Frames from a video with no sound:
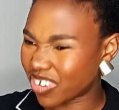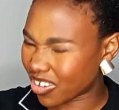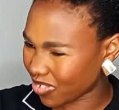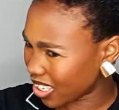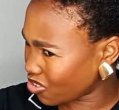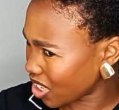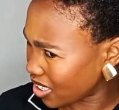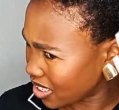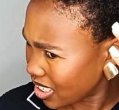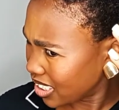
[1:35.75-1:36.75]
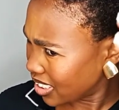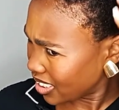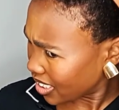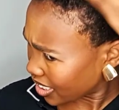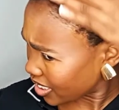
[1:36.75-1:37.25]
Actually,
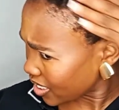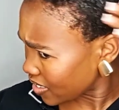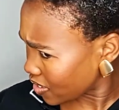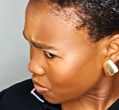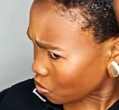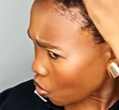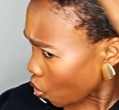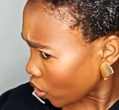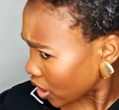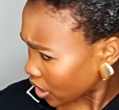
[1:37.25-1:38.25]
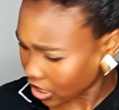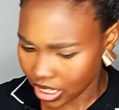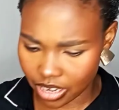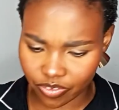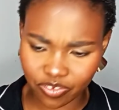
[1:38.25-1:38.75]
I think it's more than
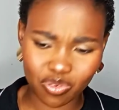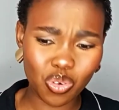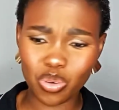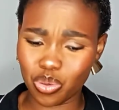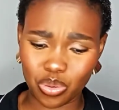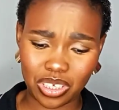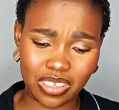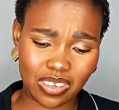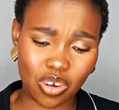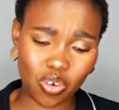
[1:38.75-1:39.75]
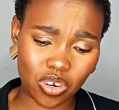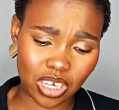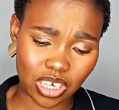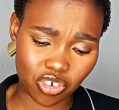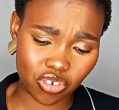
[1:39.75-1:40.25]
enough. Woo, it's a lot
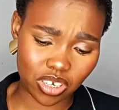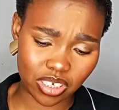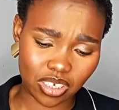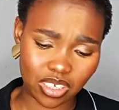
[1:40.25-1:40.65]
actually.